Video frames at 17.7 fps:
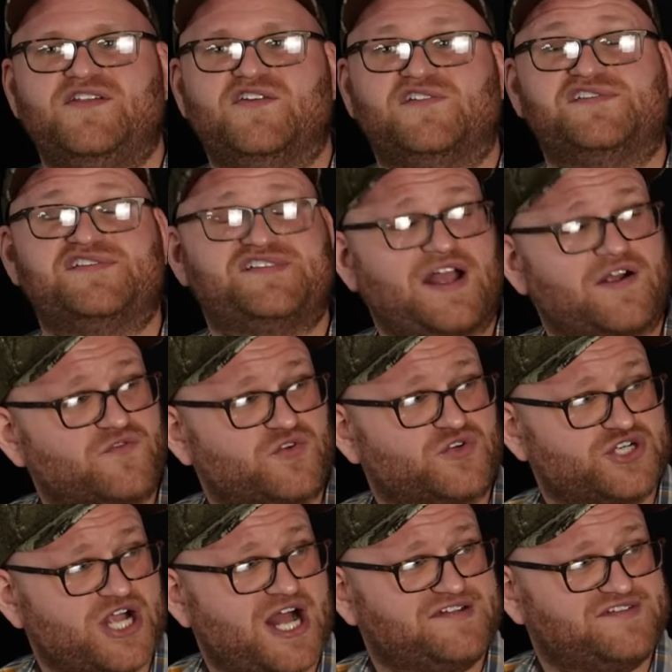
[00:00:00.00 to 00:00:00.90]
There's
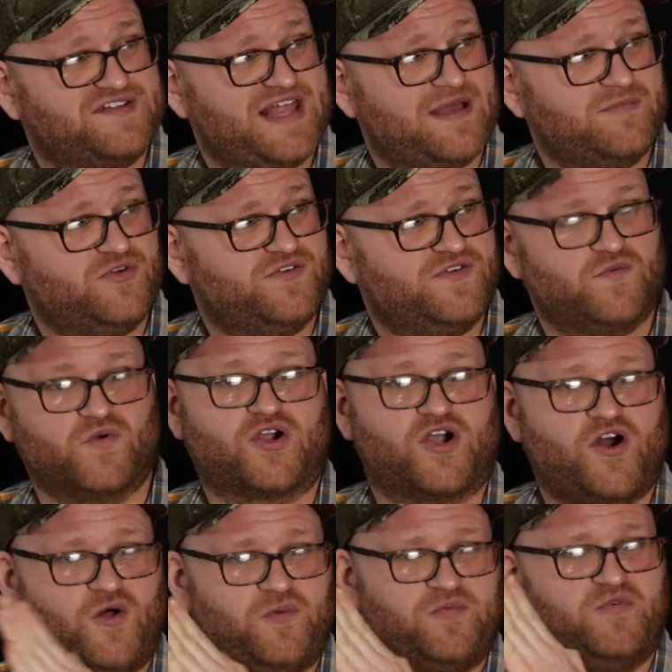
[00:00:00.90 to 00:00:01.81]
several shots in that movie
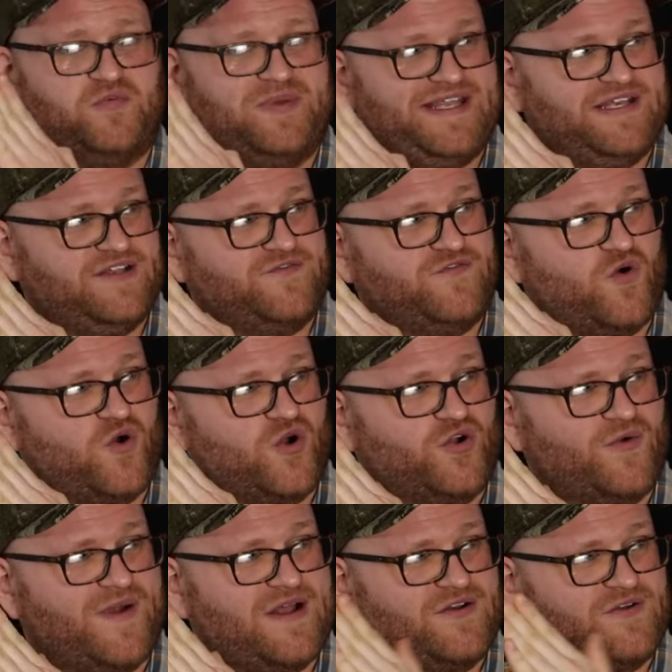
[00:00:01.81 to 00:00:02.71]
where Culp will be in the
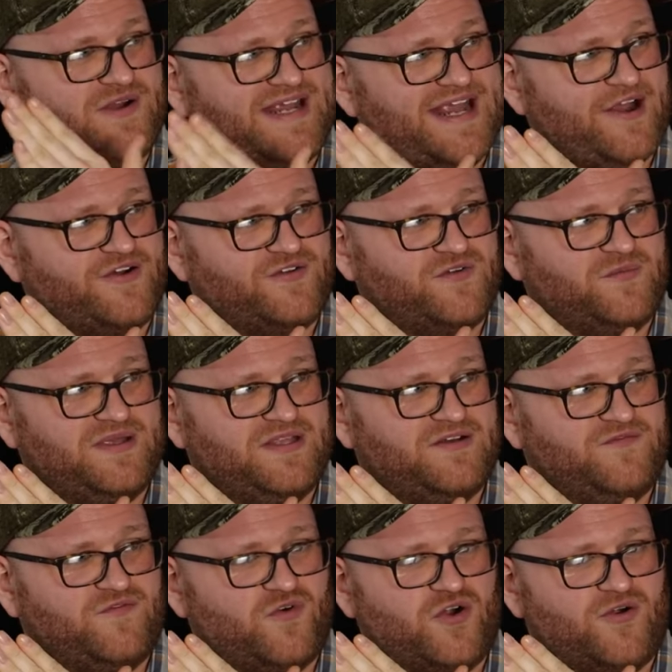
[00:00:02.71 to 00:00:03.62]
foreground or a character will
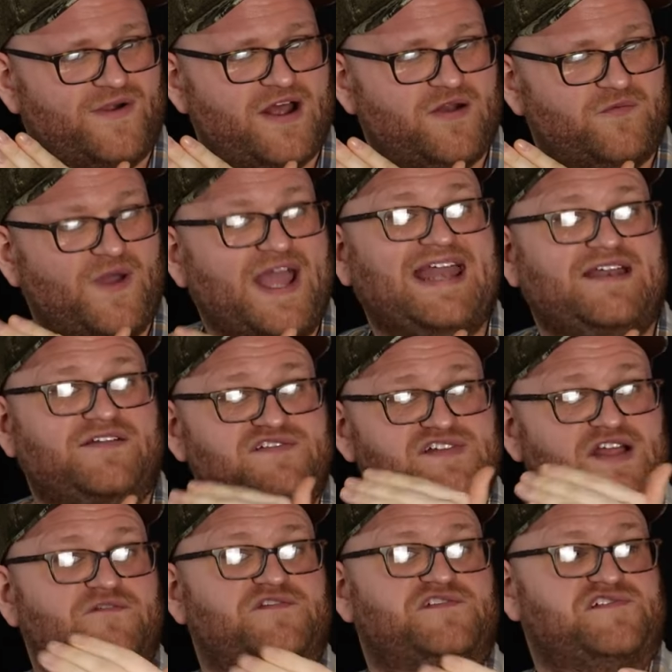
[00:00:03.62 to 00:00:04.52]
be in the foreground
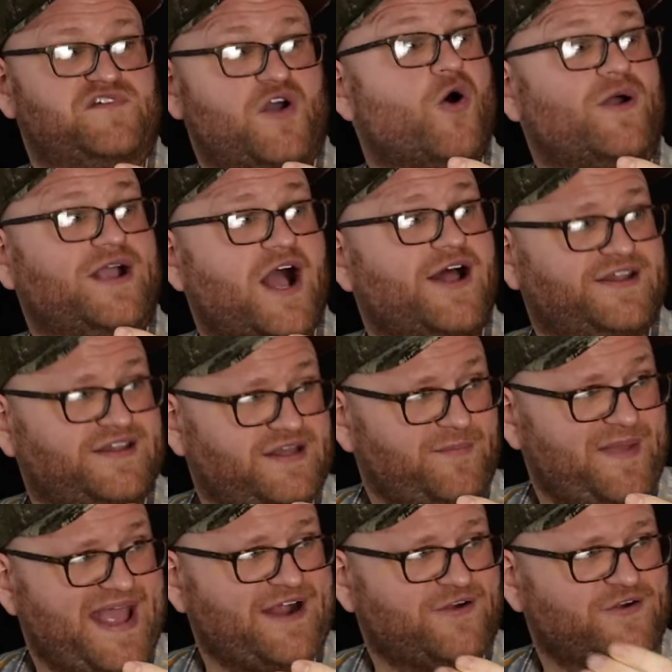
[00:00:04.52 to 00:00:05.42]
and stuff's going on
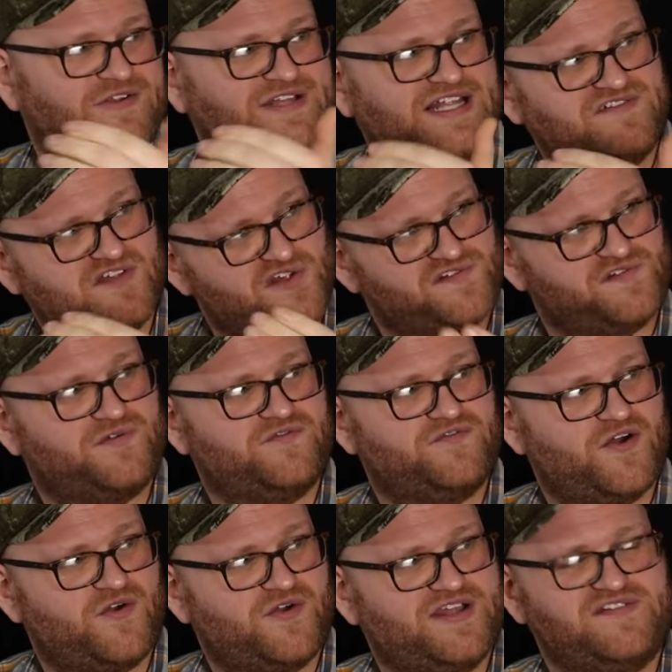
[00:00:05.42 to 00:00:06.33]
in the background that's
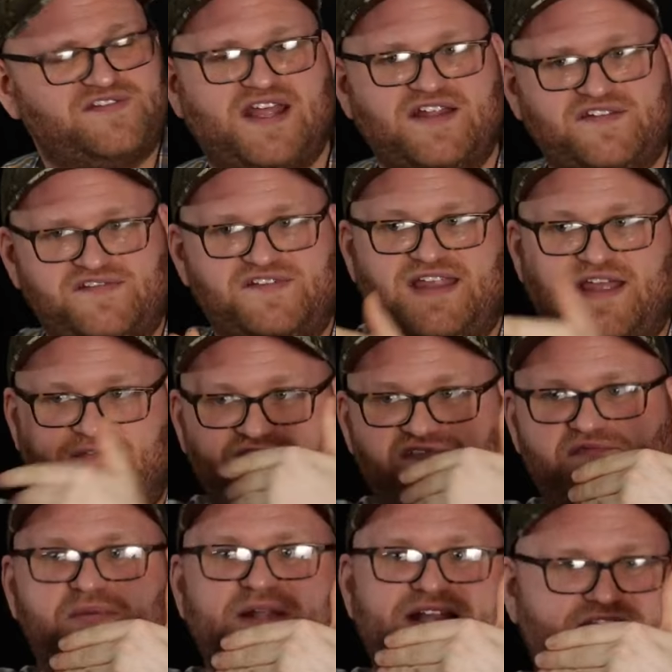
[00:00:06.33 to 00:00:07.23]
also in focus. It's, right.
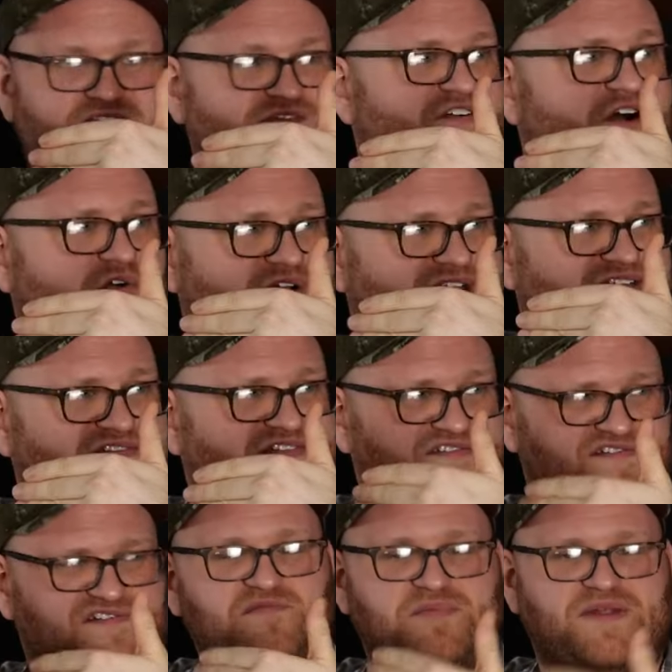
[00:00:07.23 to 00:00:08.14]
They've split the
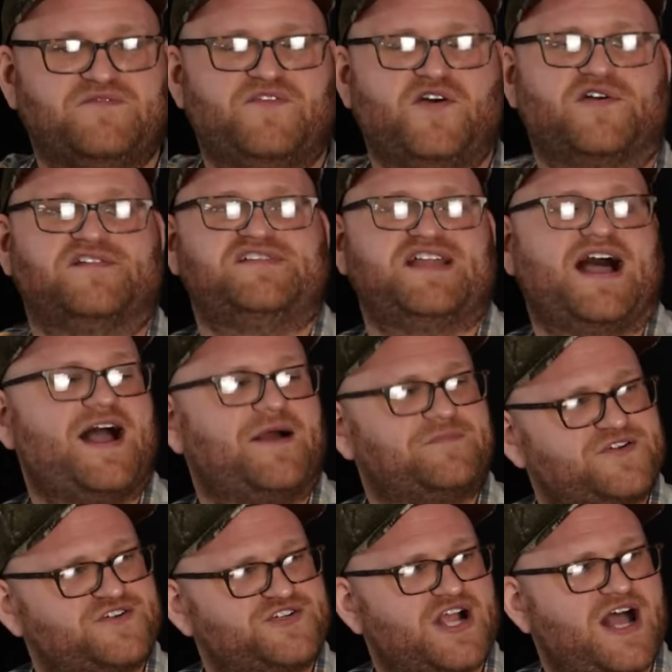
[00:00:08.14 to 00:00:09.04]
focus. It's a split focus
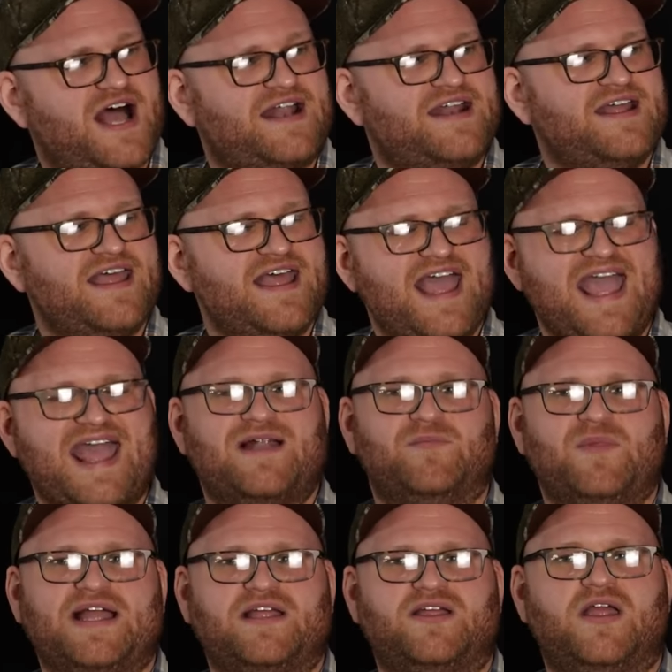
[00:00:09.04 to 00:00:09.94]
diopter shot. Yep.
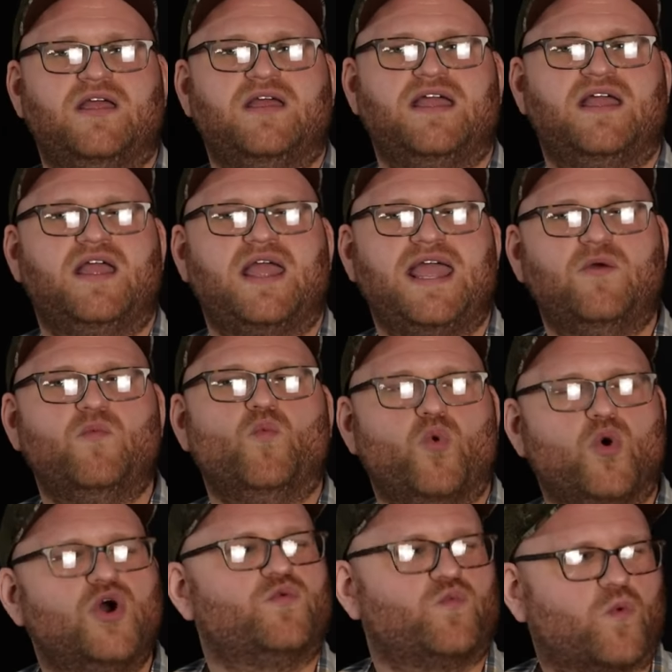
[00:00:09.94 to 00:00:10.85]
And I'm like,
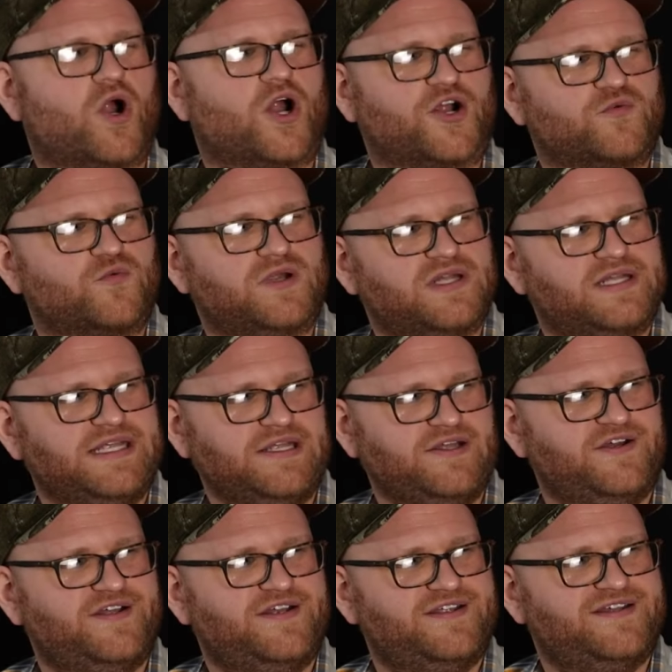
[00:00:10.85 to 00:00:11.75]
it would work
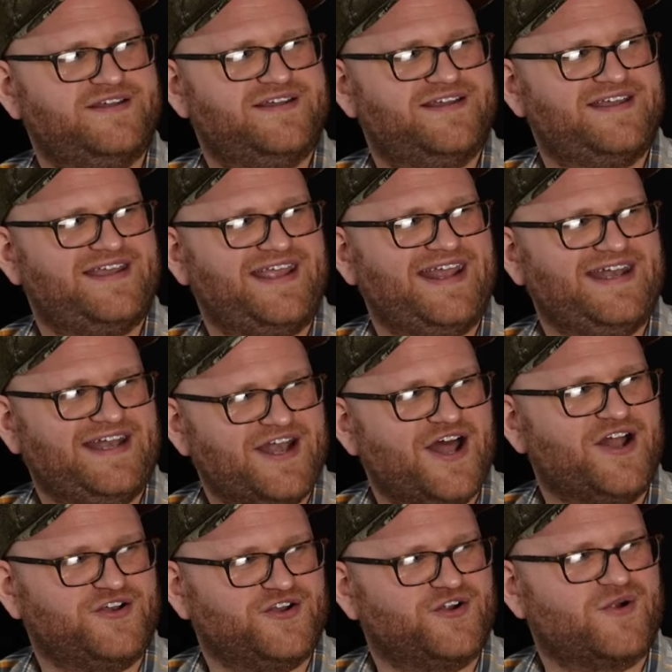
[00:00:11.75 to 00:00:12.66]
really good
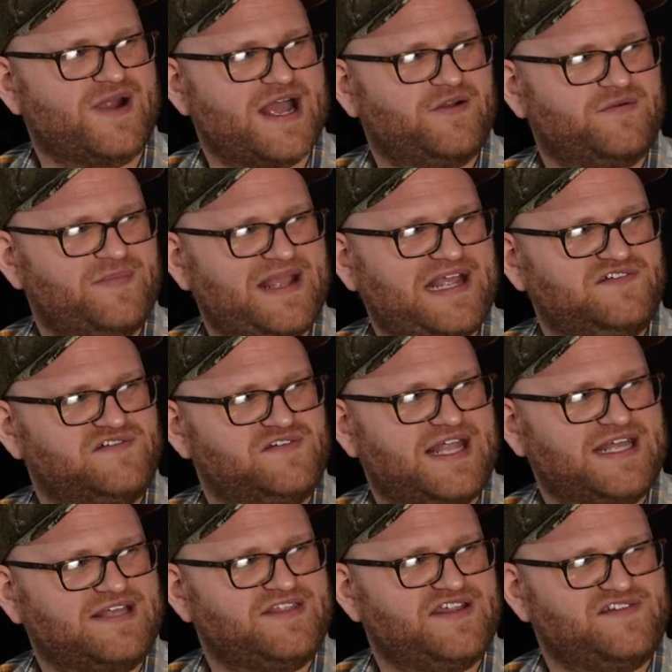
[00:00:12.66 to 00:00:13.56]
in an underground
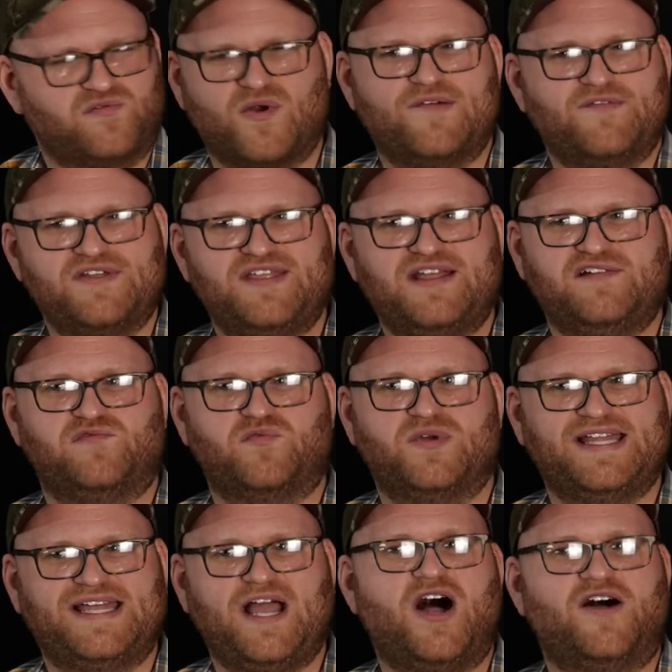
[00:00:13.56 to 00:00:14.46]
base like this where
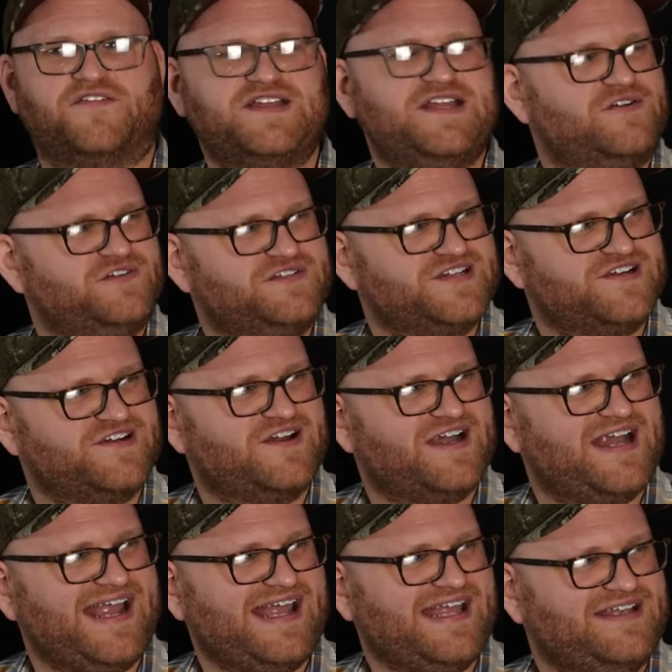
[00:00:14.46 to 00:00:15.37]
everything's really off
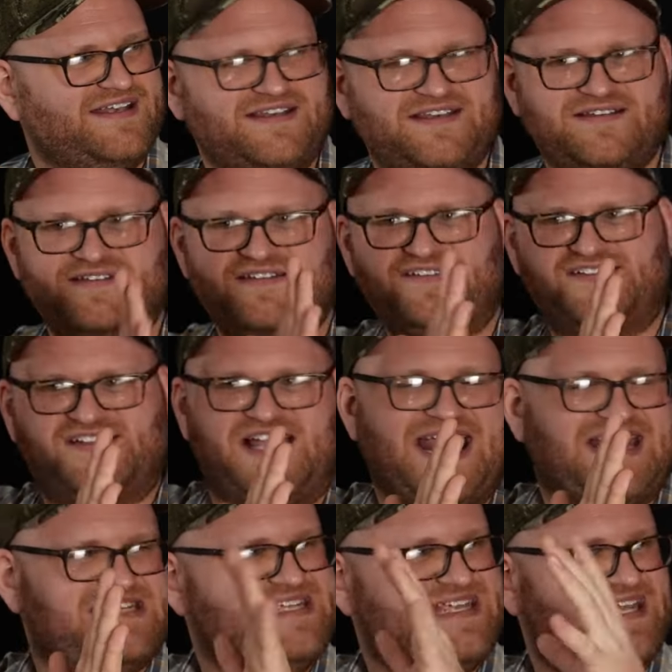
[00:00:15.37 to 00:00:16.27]
kilter and
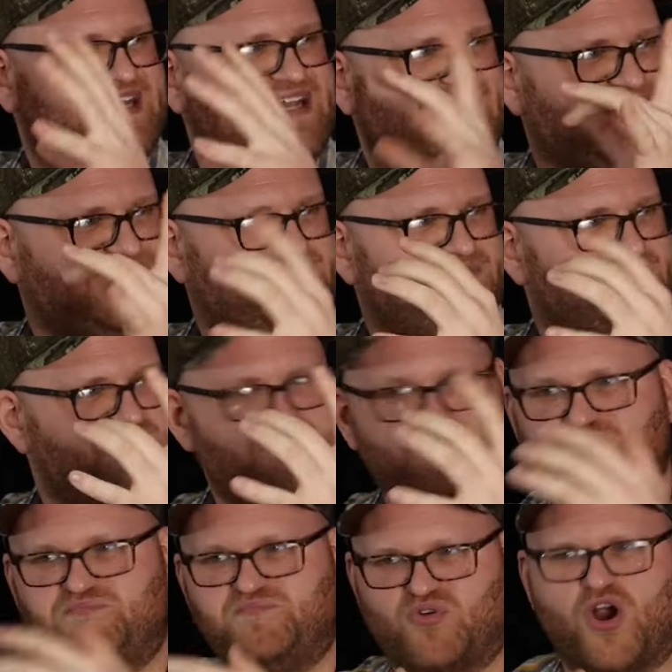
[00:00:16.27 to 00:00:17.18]
slanted and
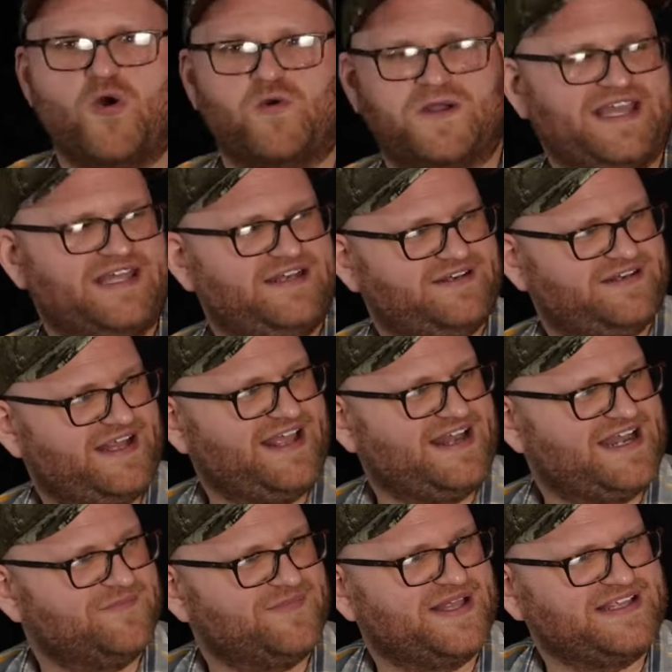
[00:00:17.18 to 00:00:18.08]
yeah. broken.
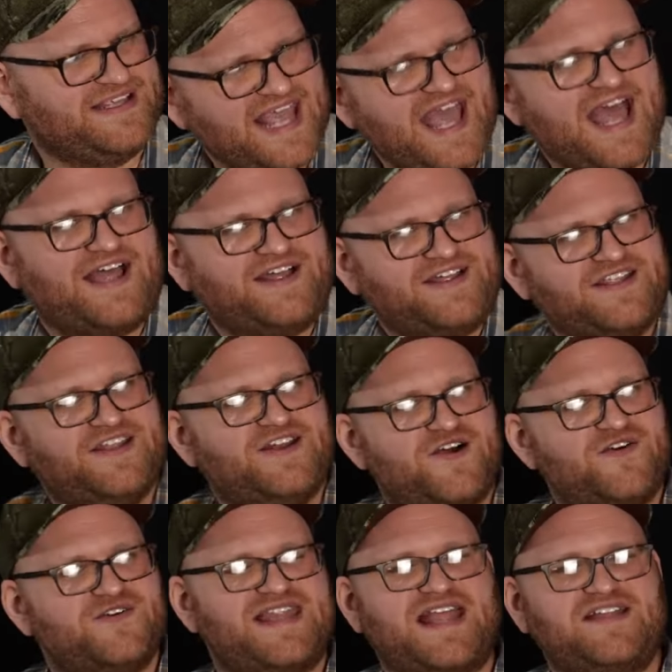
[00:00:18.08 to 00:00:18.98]
And I'm like, yeah,
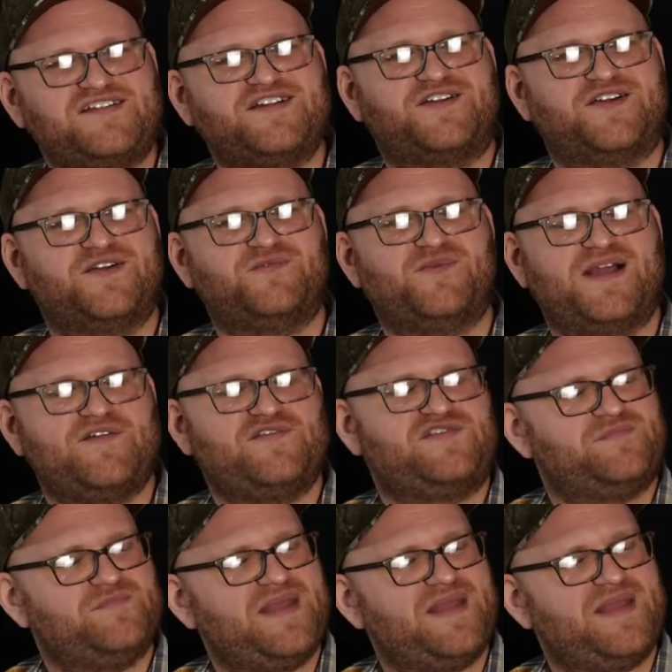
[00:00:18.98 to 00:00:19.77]
you know, that's a good way